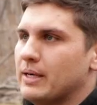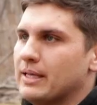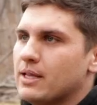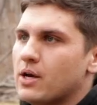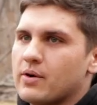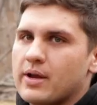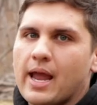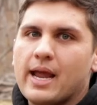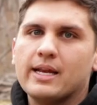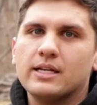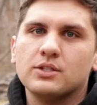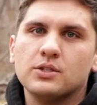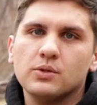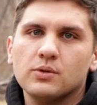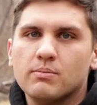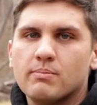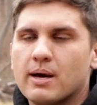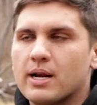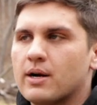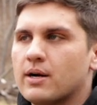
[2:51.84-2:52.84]
relocate it
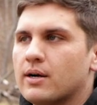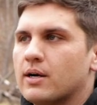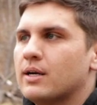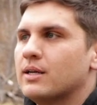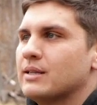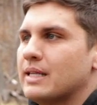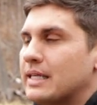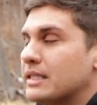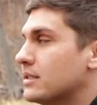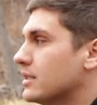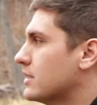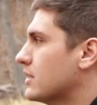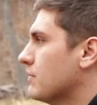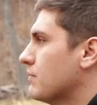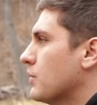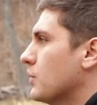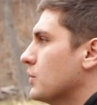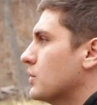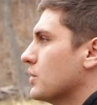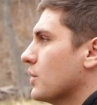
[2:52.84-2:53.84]
to a better late season
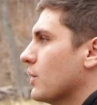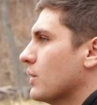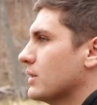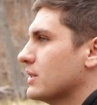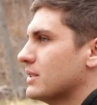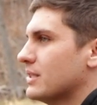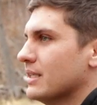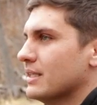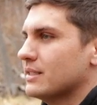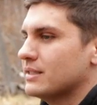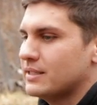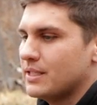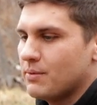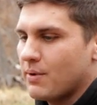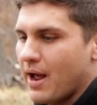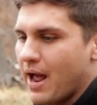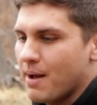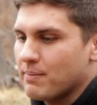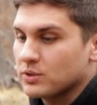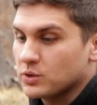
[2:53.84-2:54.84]
food source to see
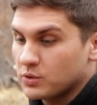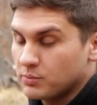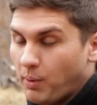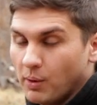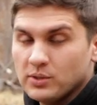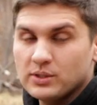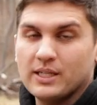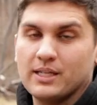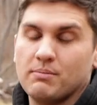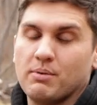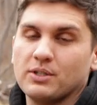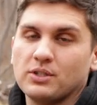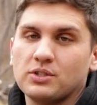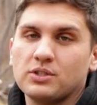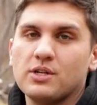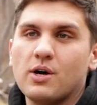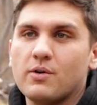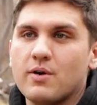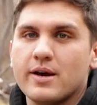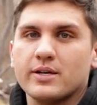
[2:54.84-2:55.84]
what happens. We're supposed to get a bunch of
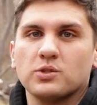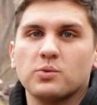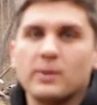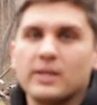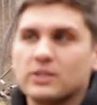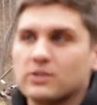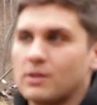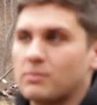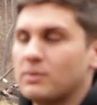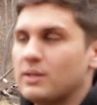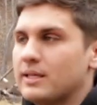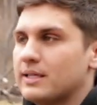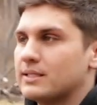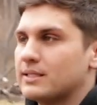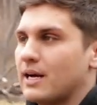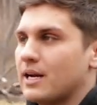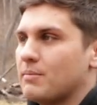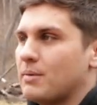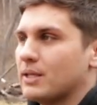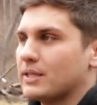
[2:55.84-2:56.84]
snow next week, so I'm really
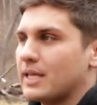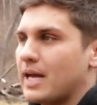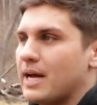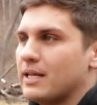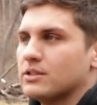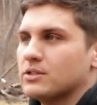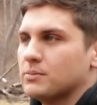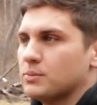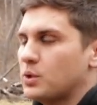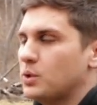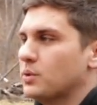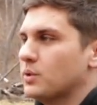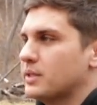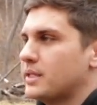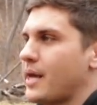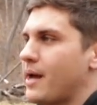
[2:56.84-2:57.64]
excited about that and some cooler